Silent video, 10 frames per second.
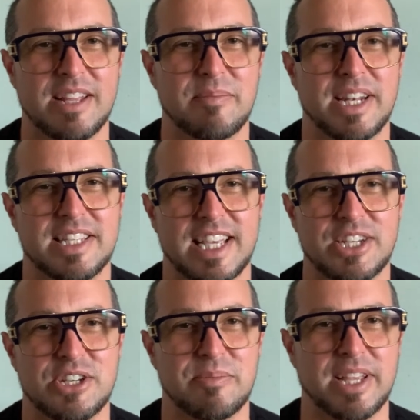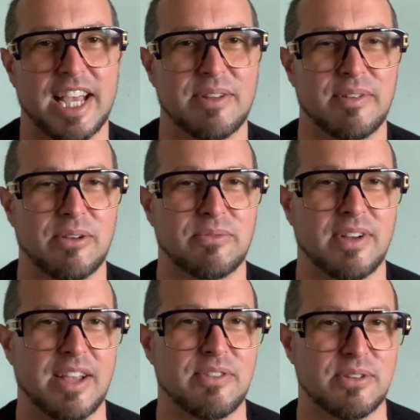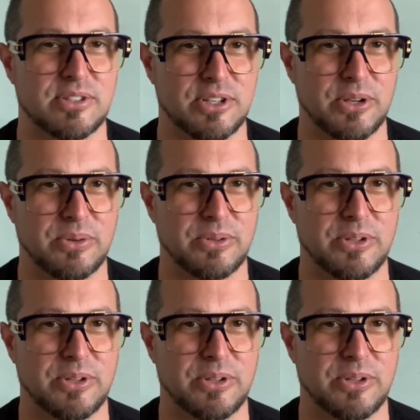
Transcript: in meditation began about 5 years ago,